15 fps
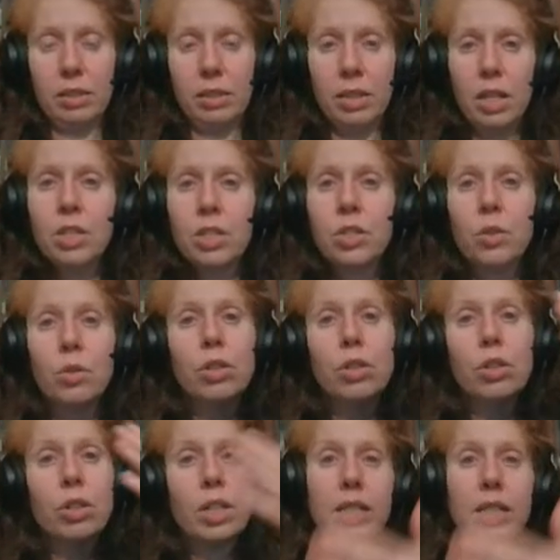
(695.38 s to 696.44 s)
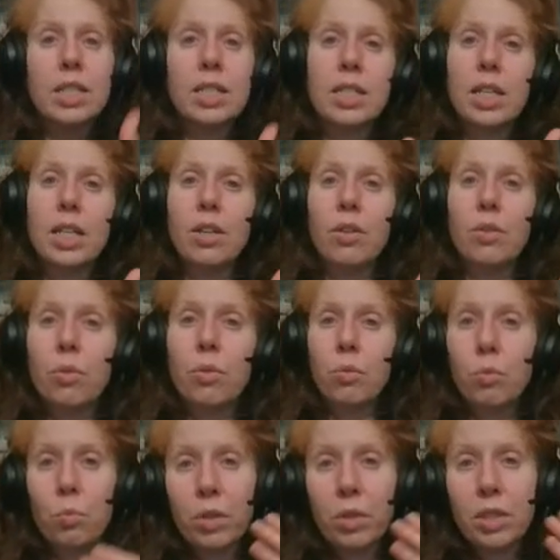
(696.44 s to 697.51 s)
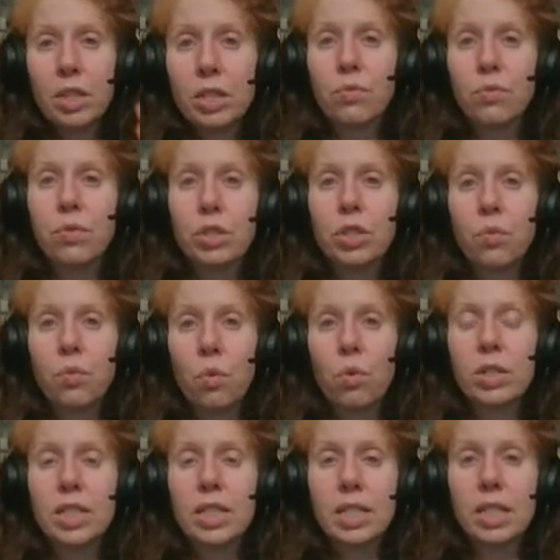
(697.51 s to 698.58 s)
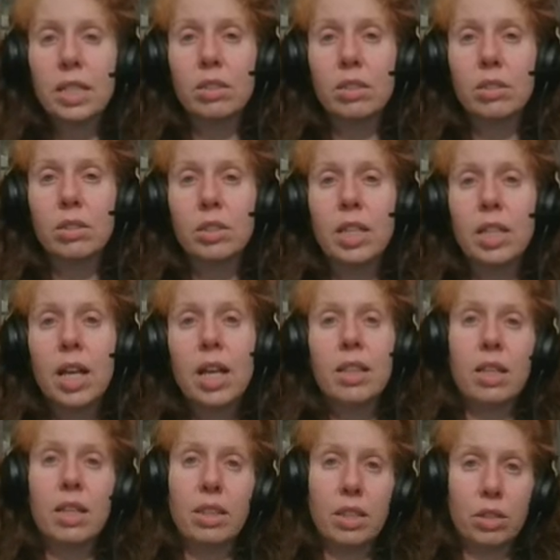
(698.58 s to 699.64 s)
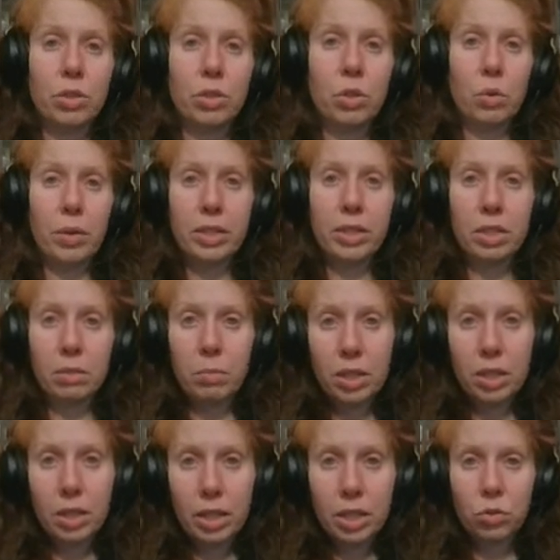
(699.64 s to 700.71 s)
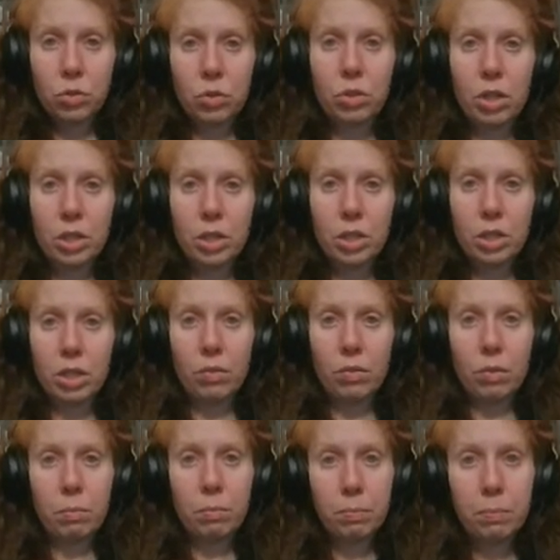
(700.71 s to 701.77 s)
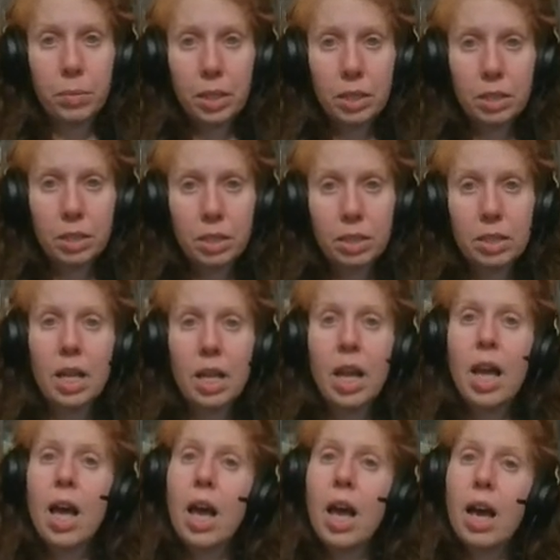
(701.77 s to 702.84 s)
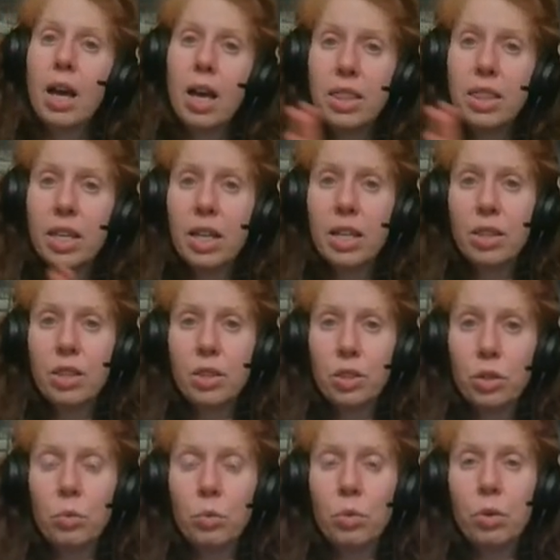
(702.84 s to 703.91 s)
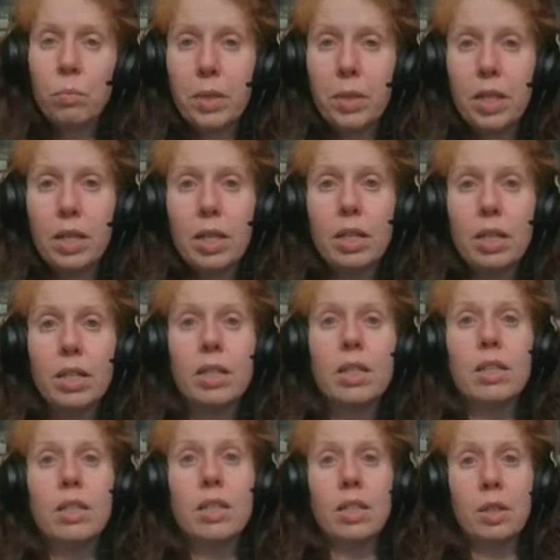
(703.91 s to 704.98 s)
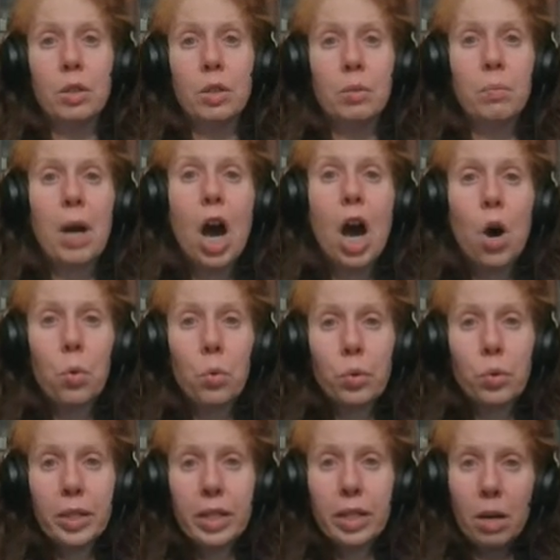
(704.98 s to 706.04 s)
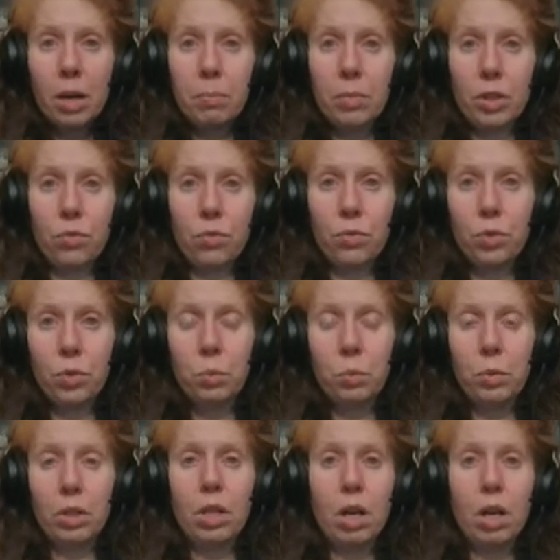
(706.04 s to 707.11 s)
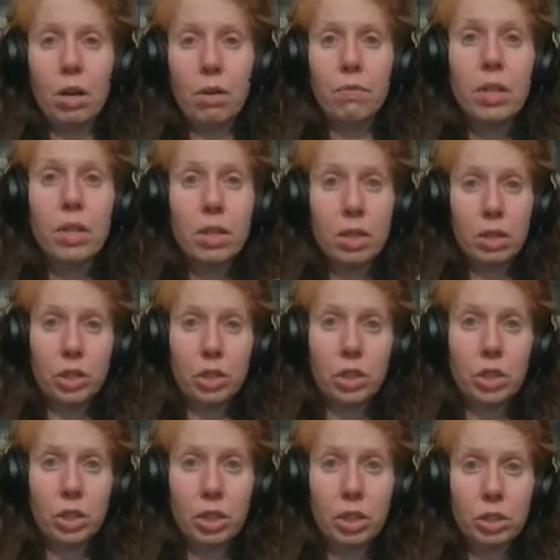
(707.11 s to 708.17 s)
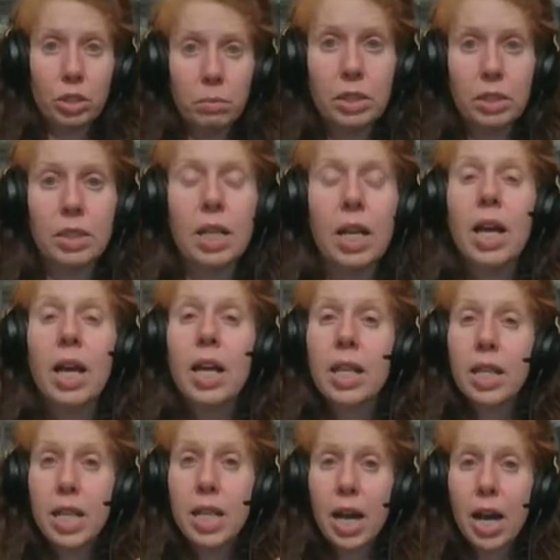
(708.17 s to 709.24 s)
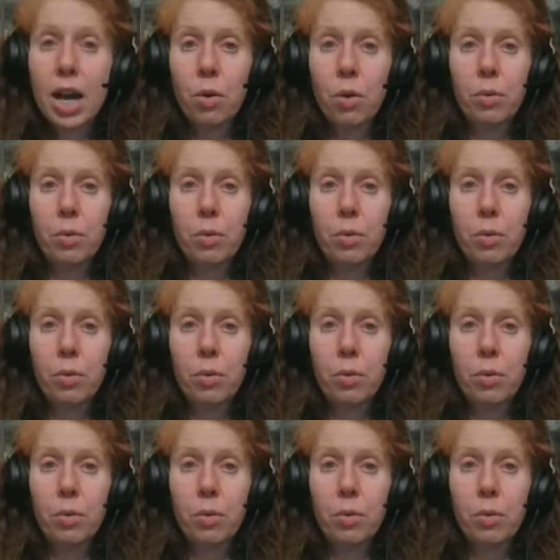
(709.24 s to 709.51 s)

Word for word: So you're going to see with these first four seals that there's going to be the introduction of a beast, and then there will be the powering up, if you will, of the judgment. Now,